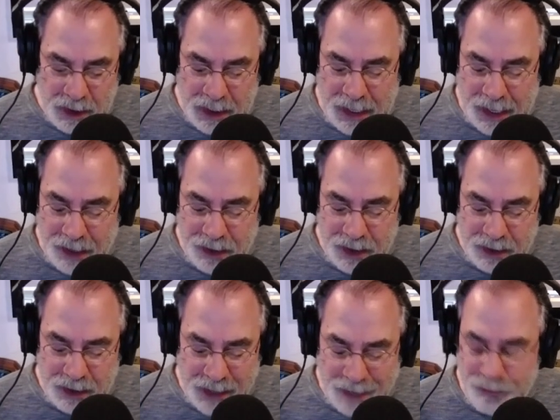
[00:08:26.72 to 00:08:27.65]
and
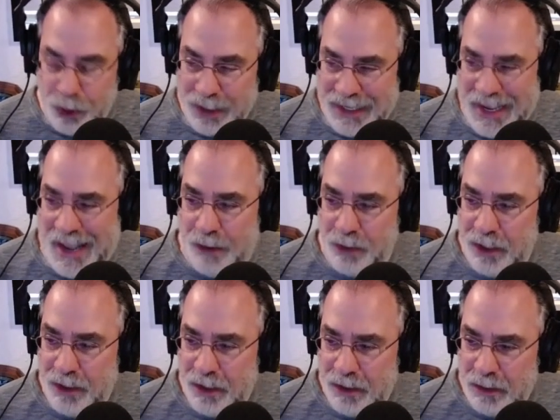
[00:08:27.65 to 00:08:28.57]
never
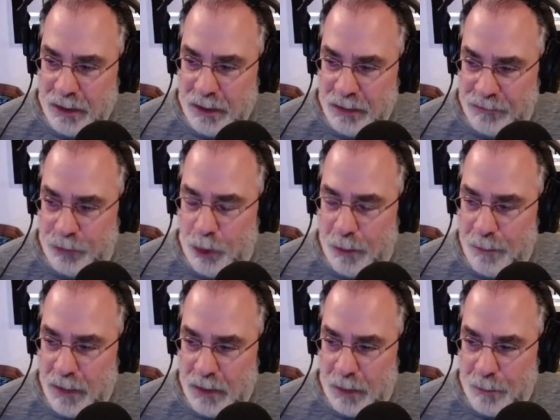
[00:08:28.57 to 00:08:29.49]
accounted
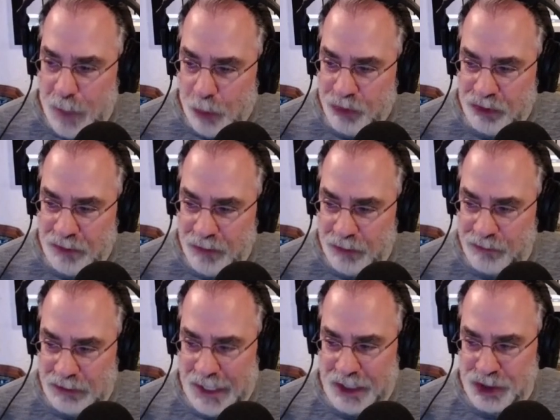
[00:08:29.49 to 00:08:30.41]
for most of the
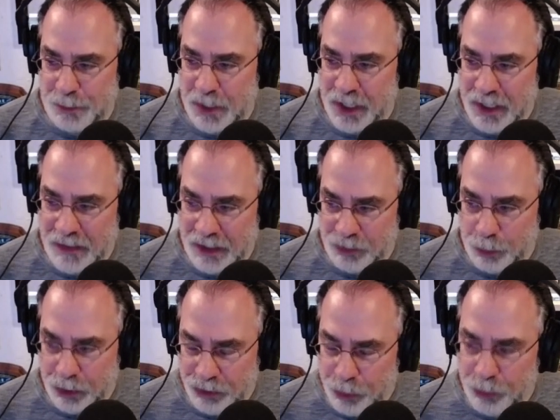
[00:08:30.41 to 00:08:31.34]
flash money. That's
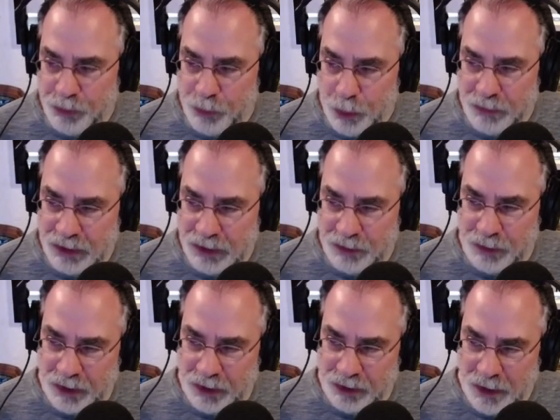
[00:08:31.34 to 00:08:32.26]
what it's used for
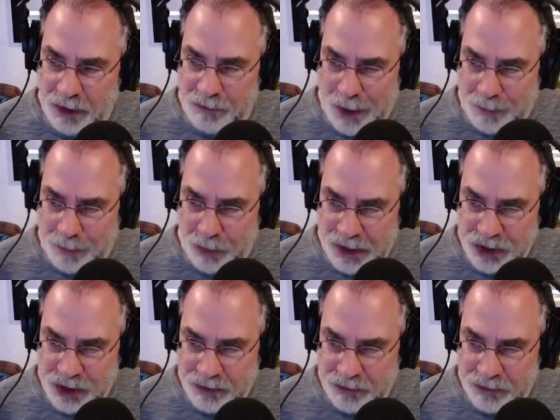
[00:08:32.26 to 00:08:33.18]
different undercover
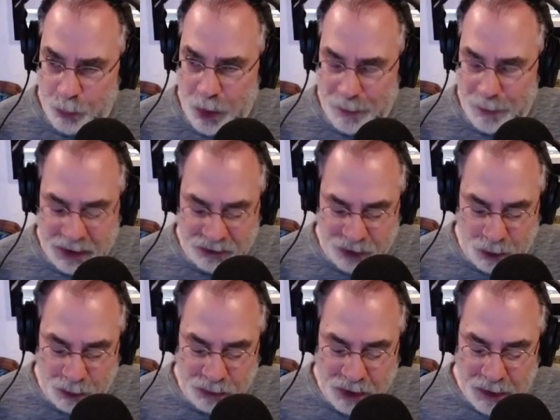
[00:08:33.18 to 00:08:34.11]
operations, from what I'm being
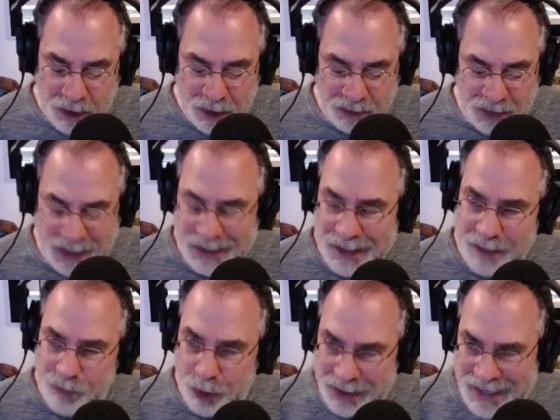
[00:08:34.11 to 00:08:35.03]
told, that he
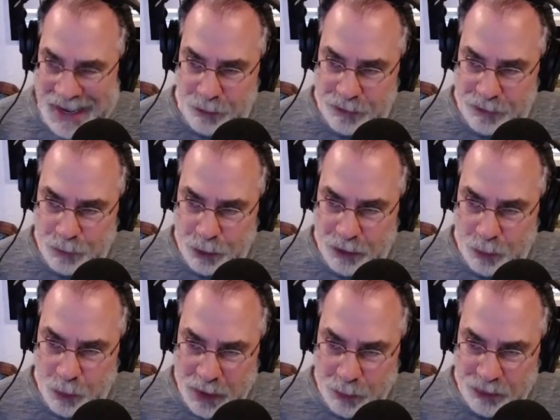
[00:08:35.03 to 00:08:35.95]
never accounted for
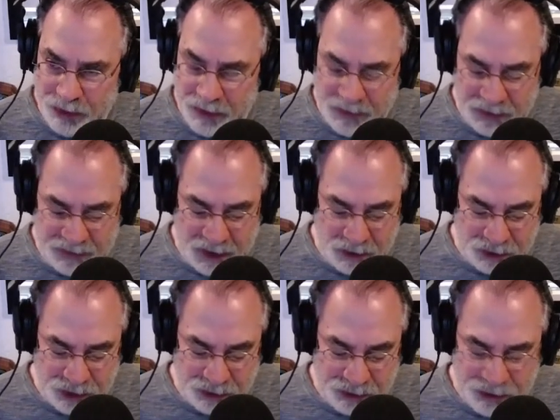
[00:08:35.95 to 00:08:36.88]
it when he was in the
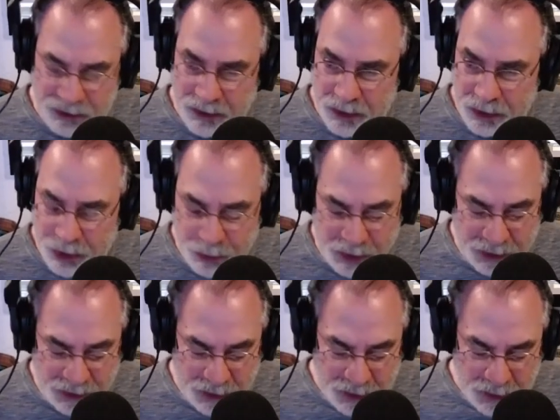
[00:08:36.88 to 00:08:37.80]
intelligence
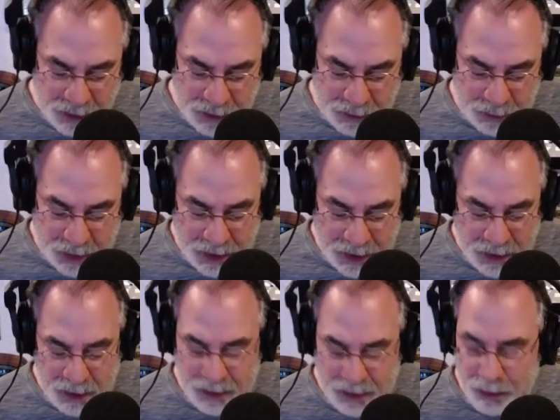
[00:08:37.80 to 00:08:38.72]
unit, okay?
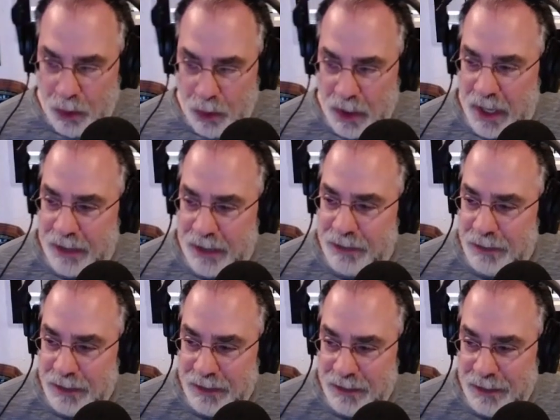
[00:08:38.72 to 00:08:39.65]
And
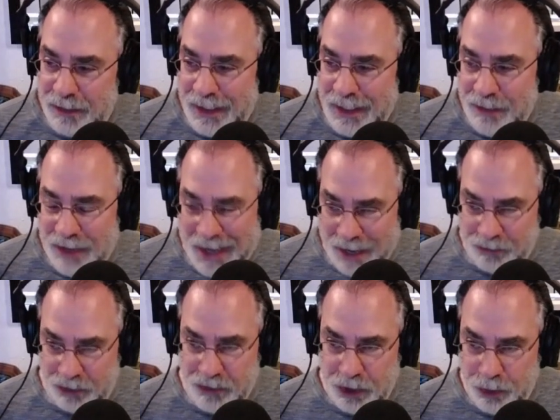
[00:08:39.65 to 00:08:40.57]
even
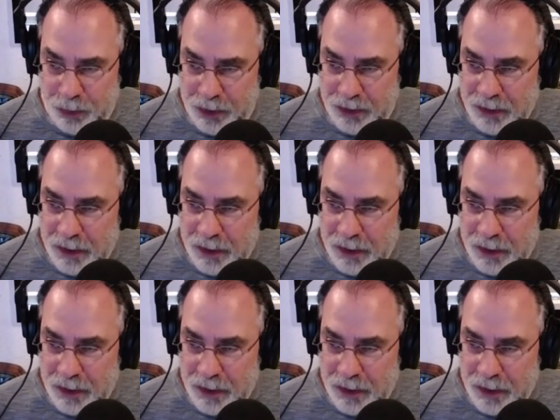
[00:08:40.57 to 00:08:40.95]
after the unit,